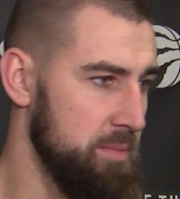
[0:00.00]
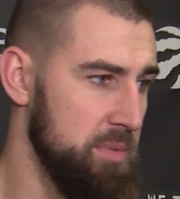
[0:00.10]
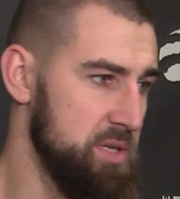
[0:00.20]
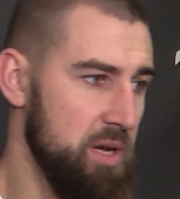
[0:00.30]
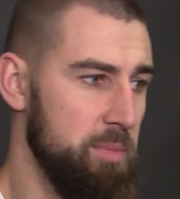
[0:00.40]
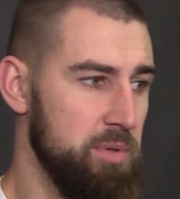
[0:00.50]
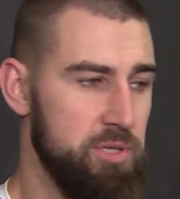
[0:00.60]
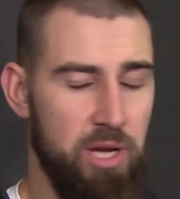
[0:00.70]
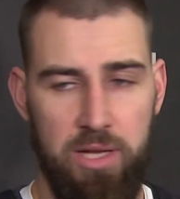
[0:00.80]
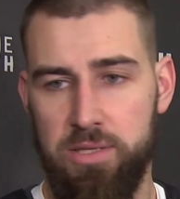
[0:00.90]
Missed a couple of
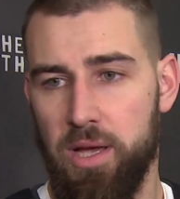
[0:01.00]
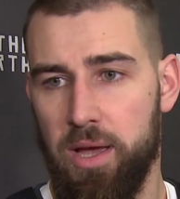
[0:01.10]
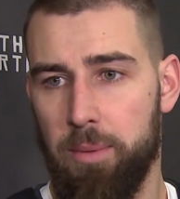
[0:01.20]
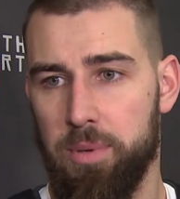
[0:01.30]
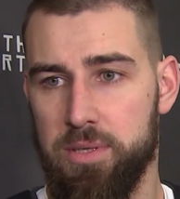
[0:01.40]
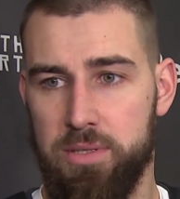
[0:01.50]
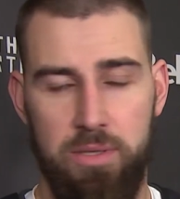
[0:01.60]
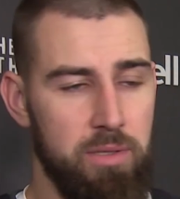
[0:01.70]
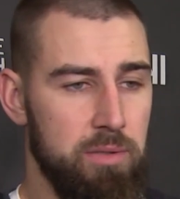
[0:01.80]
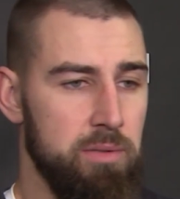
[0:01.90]
shots, that happens.
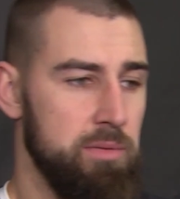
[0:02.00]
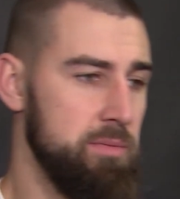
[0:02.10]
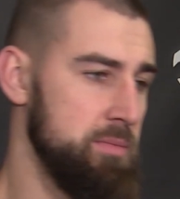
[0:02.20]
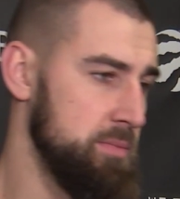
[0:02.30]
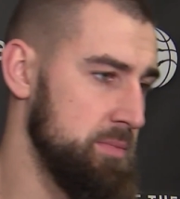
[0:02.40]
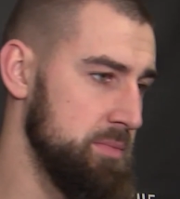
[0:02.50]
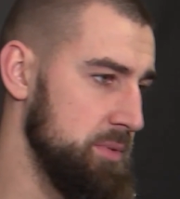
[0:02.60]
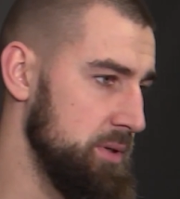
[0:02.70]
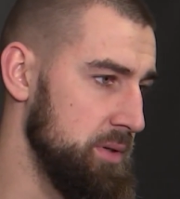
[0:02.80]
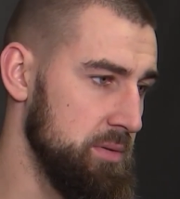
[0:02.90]
So,
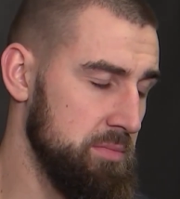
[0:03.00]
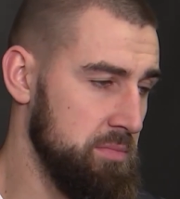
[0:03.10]
you know,